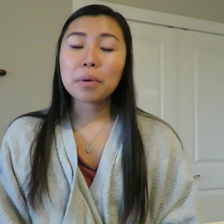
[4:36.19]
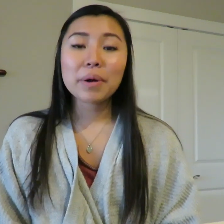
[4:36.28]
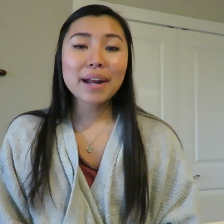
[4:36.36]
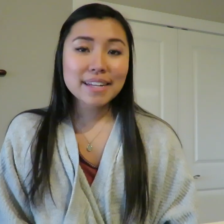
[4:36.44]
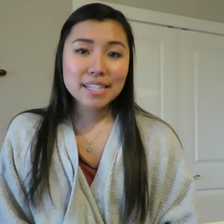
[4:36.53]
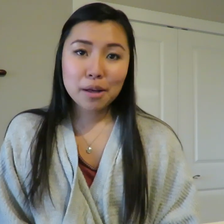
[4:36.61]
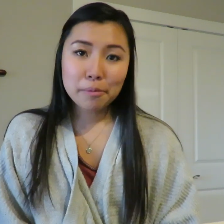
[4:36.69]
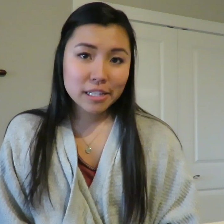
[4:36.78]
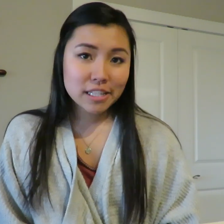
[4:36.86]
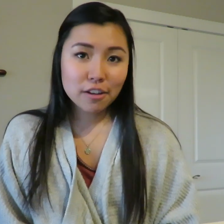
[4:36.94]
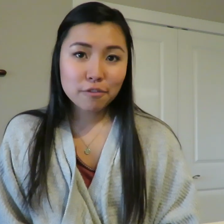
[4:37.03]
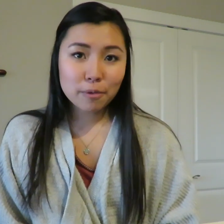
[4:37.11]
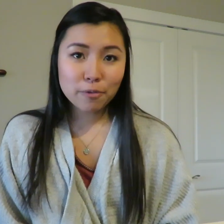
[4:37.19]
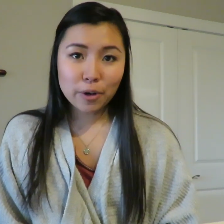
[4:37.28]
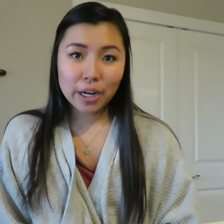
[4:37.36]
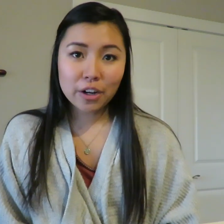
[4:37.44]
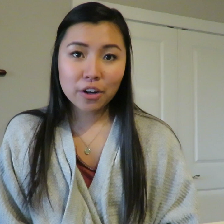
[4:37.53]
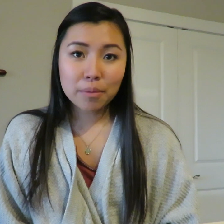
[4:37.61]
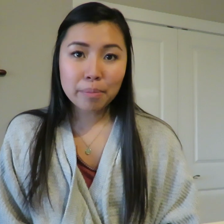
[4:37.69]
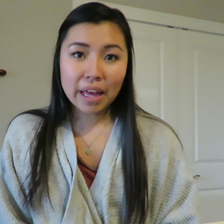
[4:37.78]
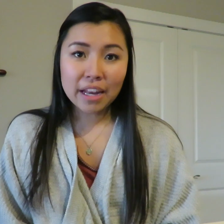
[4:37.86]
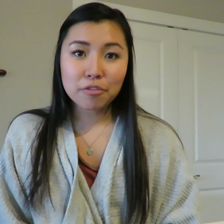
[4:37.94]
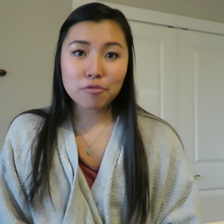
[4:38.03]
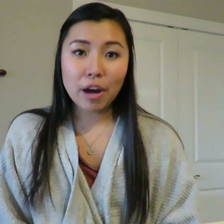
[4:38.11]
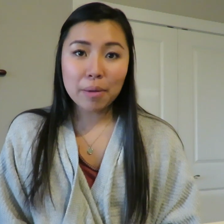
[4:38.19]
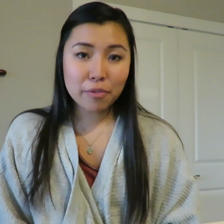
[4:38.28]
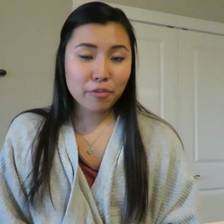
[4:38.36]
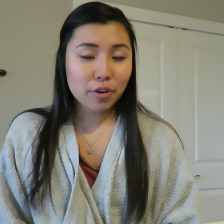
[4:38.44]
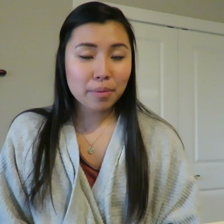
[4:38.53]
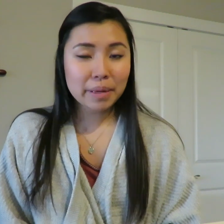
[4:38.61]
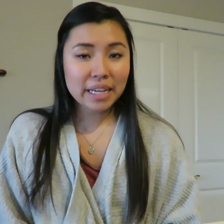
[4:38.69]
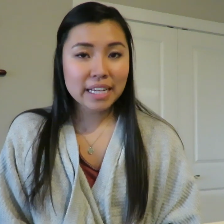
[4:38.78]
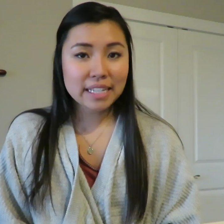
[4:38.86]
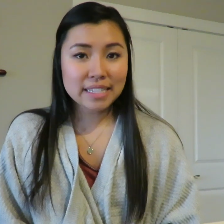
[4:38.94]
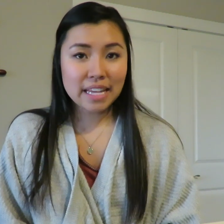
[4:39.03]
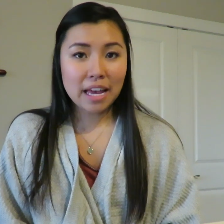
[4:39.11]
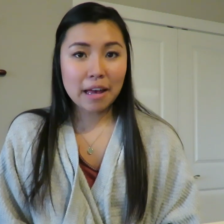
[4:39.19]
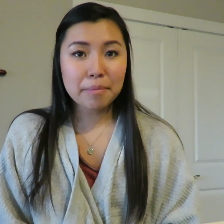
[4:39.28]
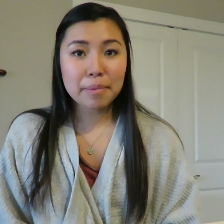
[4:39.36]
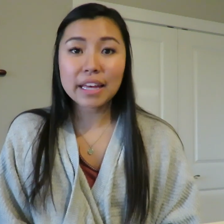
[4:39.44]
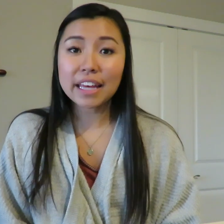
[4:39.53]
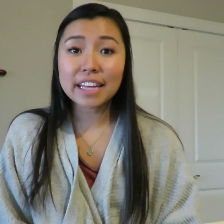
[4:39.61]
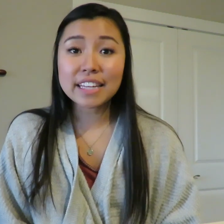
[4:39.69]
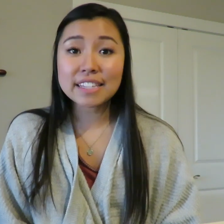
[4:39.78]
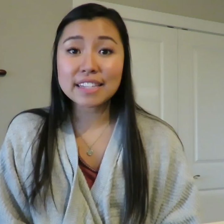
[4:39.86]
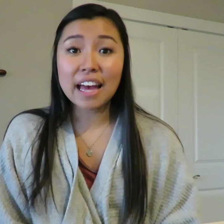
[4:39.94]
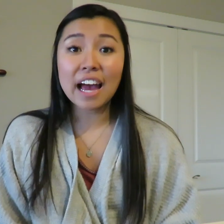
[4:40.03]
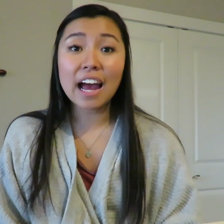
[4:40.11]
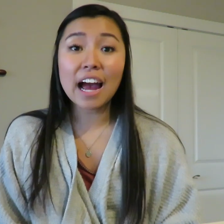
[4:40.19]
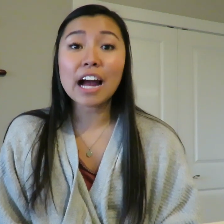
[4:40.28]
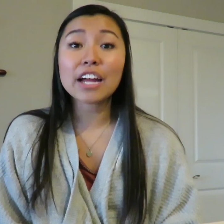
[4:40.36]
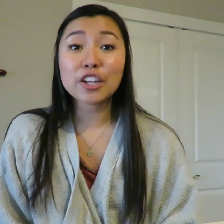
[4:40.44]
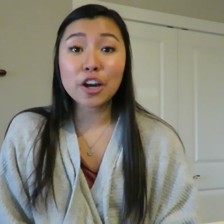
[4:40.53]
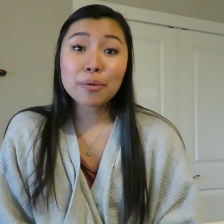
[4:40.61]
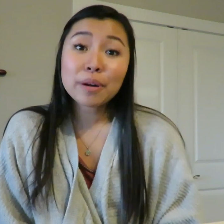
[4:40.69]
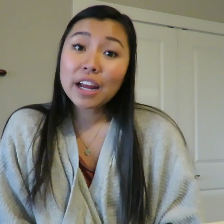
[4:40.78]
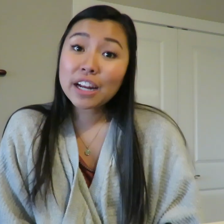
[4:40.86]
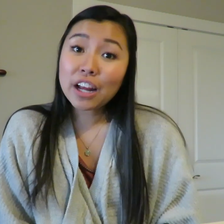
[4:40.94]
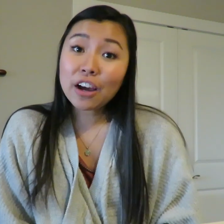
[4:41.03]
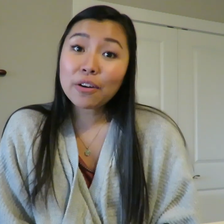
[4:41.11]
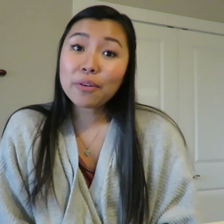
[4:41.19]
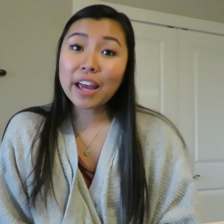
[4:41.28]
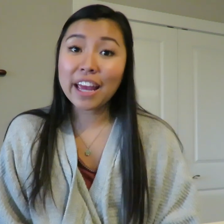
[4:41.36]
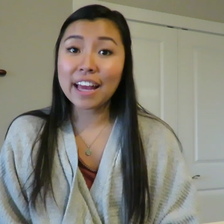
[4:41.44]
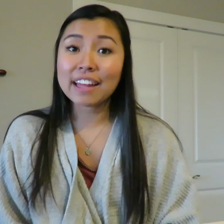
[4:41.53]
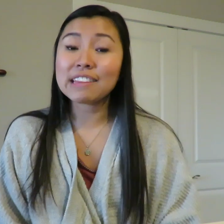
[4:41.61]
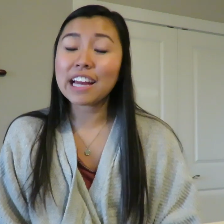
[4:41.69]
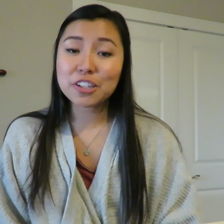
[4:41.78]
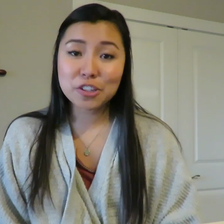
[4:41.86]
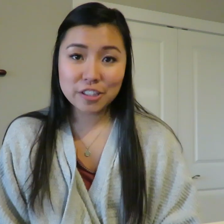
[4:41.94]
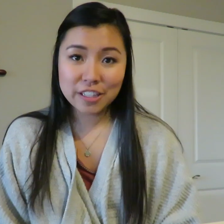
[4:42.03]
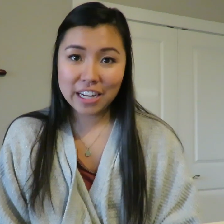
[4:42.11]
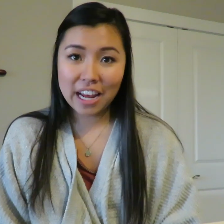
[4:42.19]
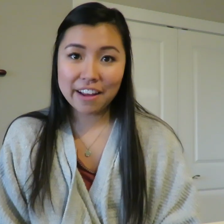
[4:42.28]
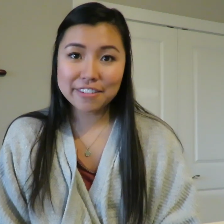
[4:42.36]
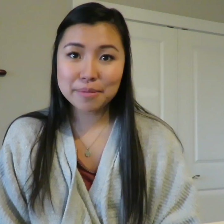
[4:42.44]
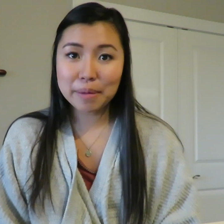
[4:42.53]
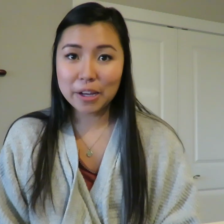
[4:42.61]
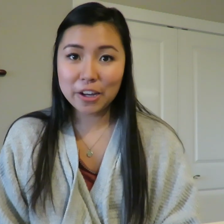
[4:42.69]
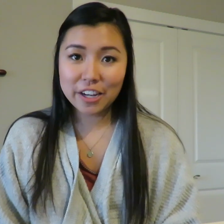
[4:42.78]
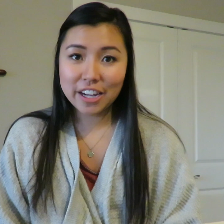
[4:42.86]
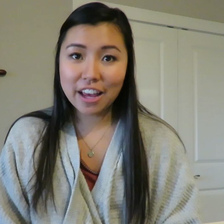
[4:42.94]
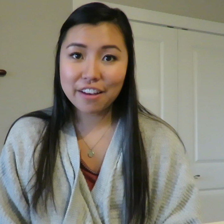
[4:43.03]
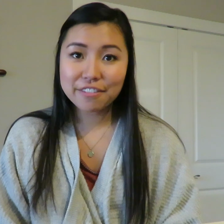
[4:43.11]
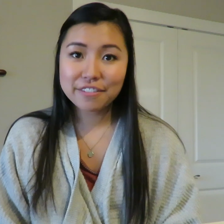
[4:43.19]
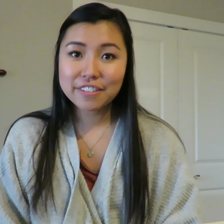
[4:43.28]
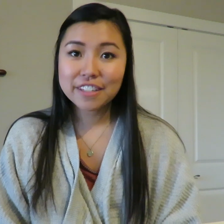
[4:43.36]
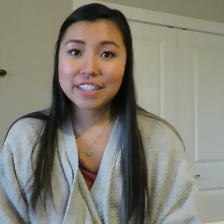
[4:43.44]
but what I tell myself before I go to bed right before a big exam is that I know what I know, and that's just going to have to be good enough.